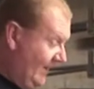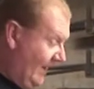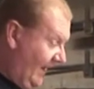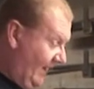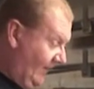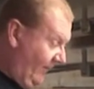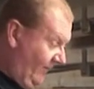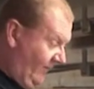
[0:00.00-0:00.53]

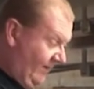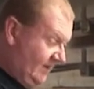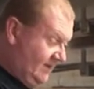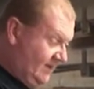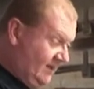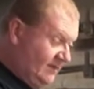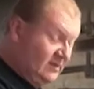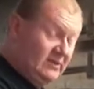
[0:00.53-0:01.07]
and
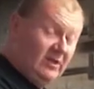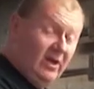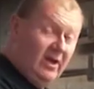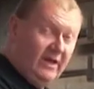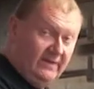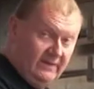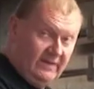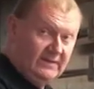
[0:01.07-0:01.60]
fits
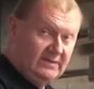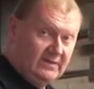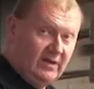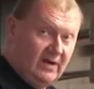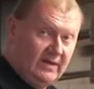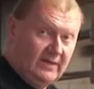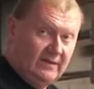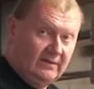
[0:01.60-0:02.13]
inside these
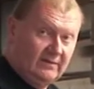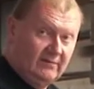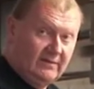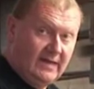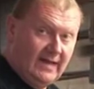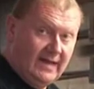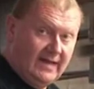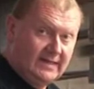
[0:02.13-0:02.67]
tiny little
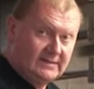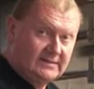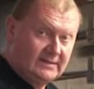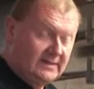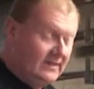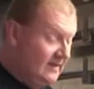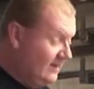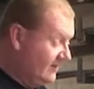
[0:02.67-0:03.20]

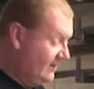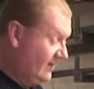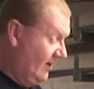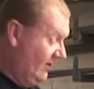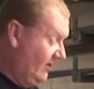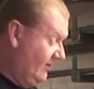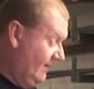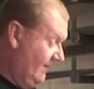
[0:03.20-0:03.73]
cars.
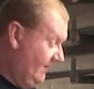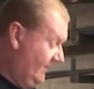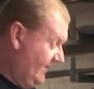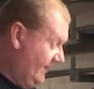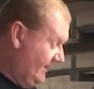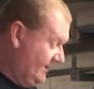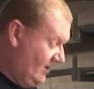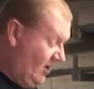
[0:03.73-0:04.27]
So
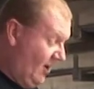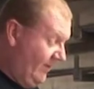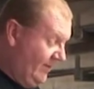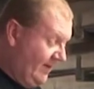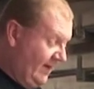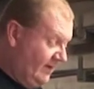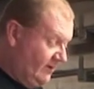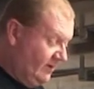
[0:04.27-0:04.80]
this
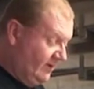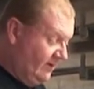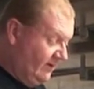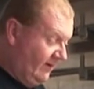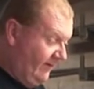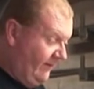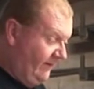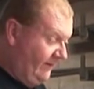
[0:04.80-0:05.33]

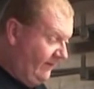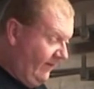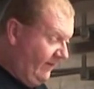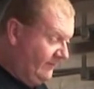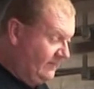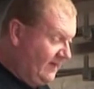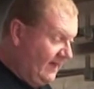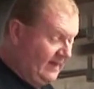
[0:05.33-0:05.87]
combination
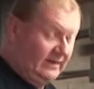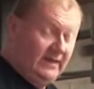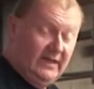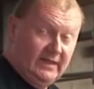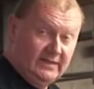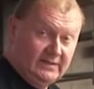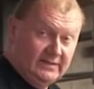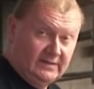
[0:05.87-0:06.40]
of
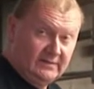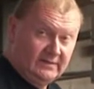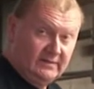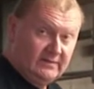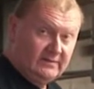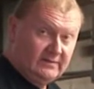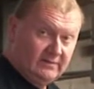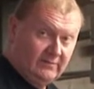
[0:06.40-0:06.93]
techniques
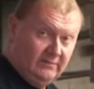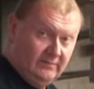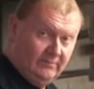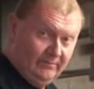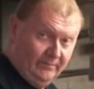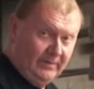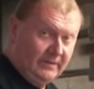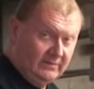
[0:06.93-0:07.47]
to
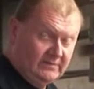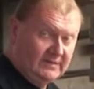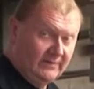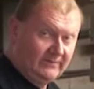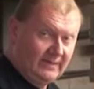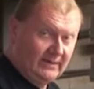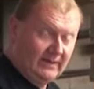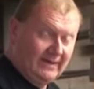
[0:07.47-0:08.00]
build
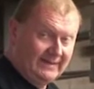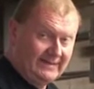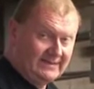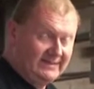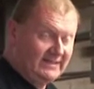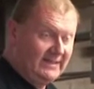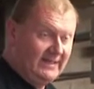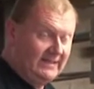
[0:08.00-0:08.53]
something like a
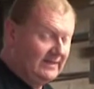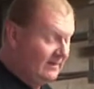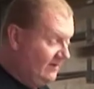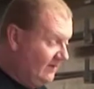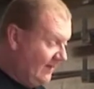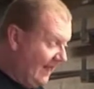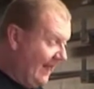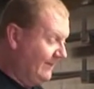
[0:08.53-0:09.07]
seat
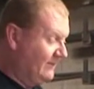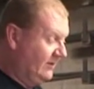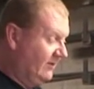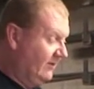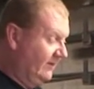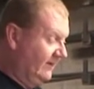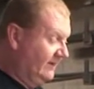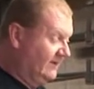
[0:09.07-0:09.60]

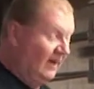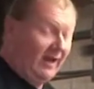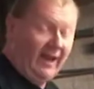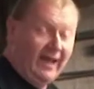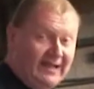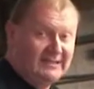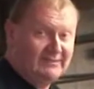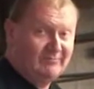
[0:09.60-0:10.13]
absolutely
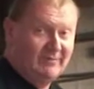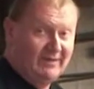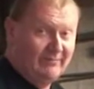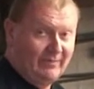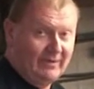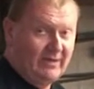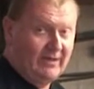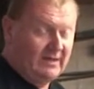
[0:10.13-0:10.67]
delights me
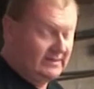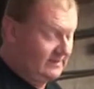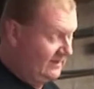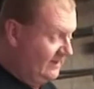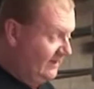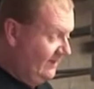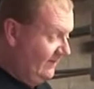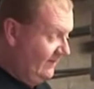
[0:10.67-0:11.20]

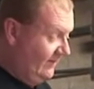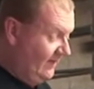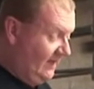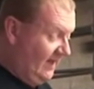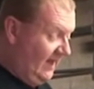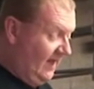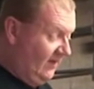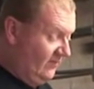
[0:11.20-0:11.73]
because
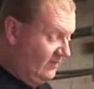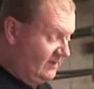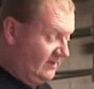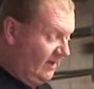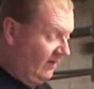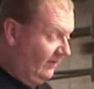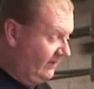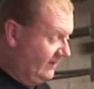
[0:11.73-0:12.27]
the end
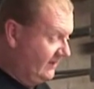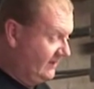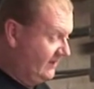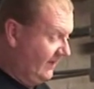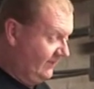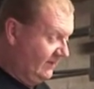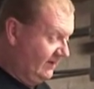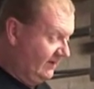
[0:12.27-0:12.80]
result is
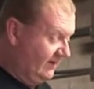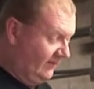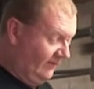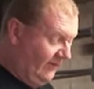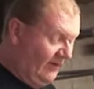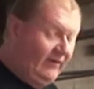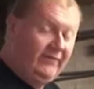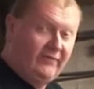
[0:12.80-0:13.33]
something that's
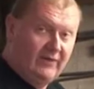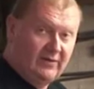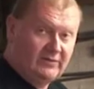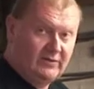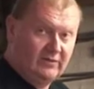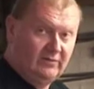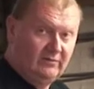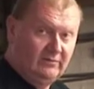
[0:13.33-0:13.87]
very
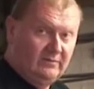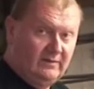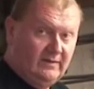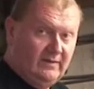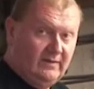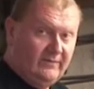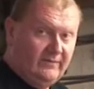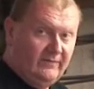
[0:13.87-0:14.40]
functional,
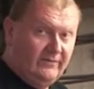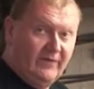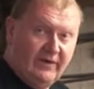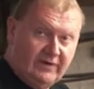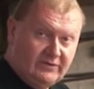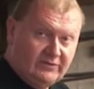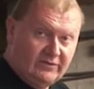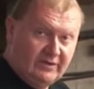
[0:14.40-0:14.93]

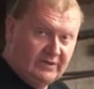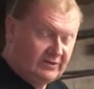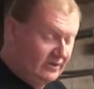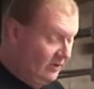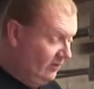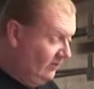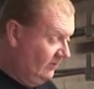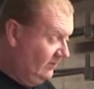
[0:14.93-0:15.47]
very
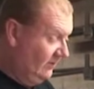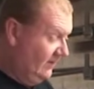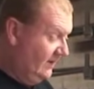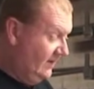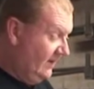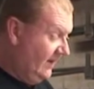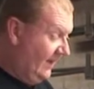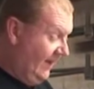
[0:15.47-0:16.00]
traditional,
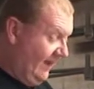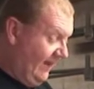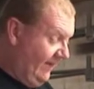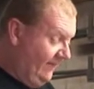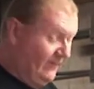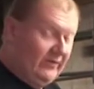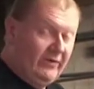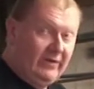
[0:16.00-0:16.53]

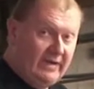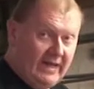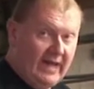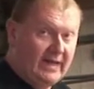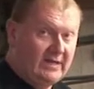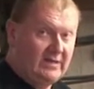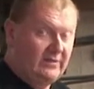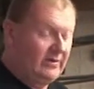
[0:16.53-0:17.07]
very
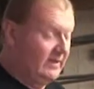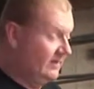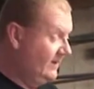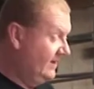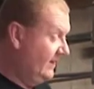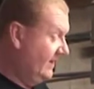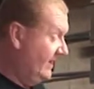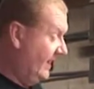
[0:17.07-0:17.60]

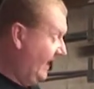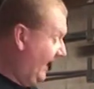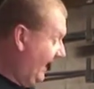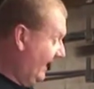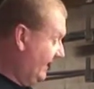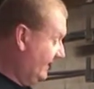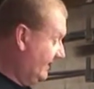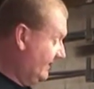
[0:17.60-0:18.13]
accurate,
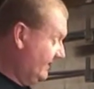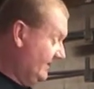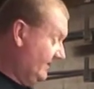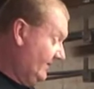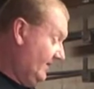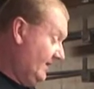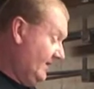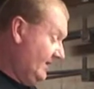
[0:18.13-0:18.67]
and
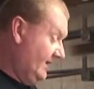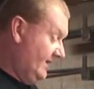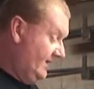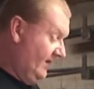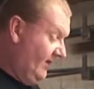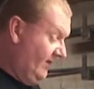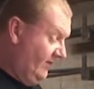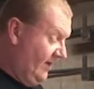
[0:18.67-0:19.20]

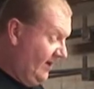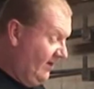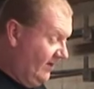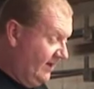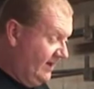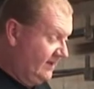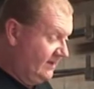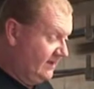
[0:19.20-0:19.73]
there
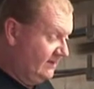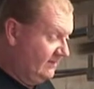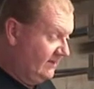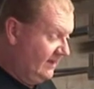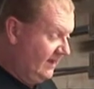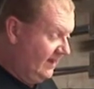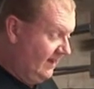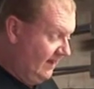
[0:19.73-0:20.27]
it is.
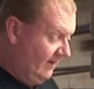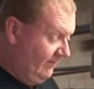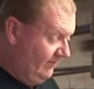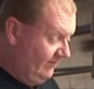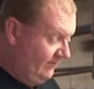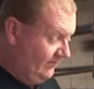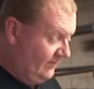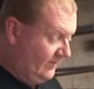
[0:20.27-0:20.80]

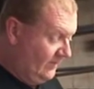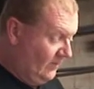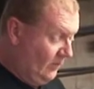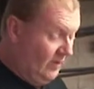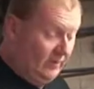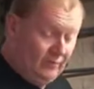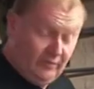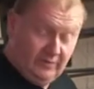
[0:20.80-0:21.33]

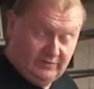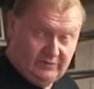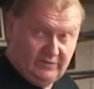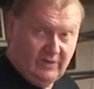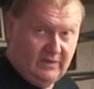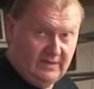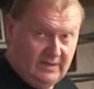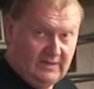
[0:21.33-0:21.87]
We'll
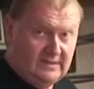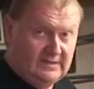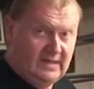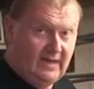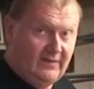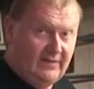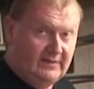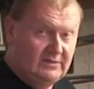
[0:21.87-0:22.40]
show you these
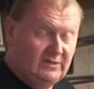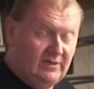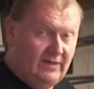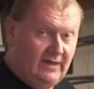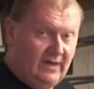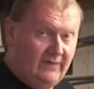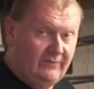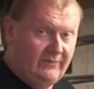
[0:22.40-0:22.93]
how they
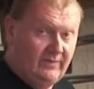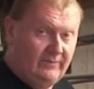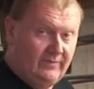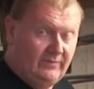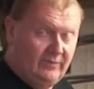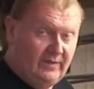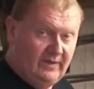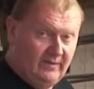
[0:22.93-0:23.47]
turn out
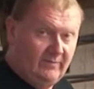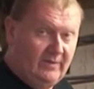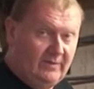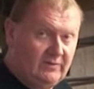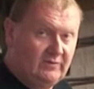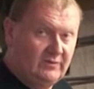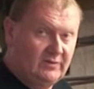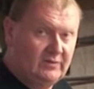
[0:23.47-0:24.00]
from when they've
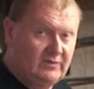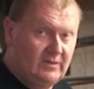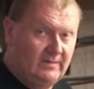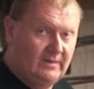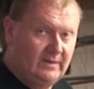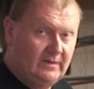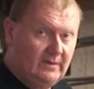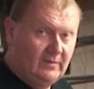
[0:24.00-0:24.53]
been through the
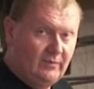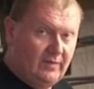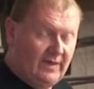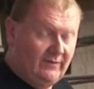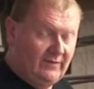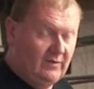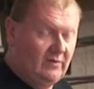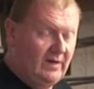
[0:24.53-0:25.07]
trimmer. We
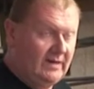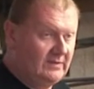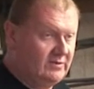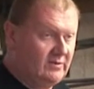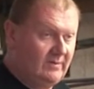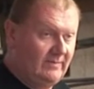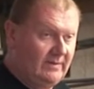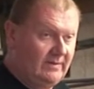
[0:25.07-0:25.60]
have a great
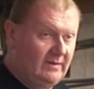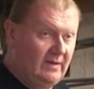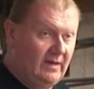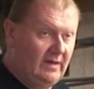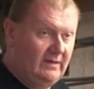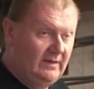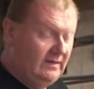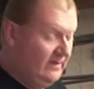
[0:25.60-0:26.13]
trimmer
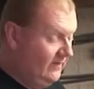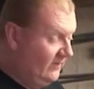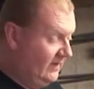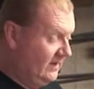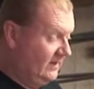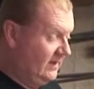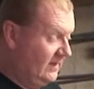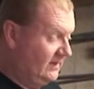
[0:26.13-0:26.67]
guy
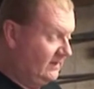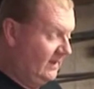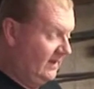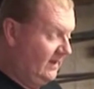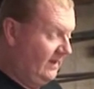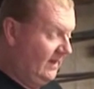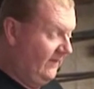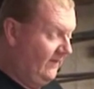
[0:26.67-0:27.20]
that does
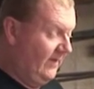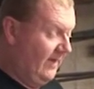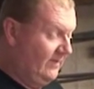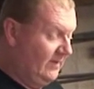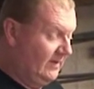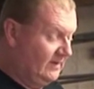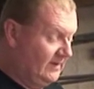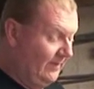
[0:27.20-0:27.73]
a
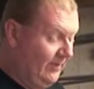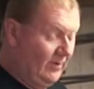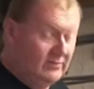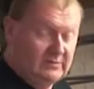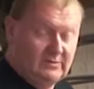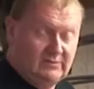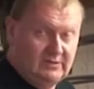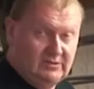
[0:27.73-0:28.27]
fabulous
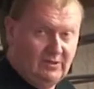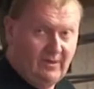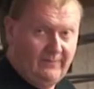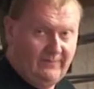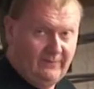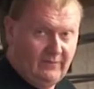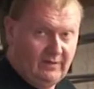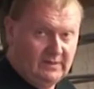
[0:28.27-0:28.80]
upholstery
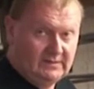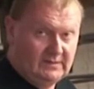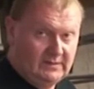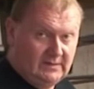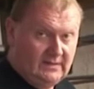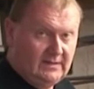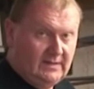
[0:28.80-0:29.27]
job for us,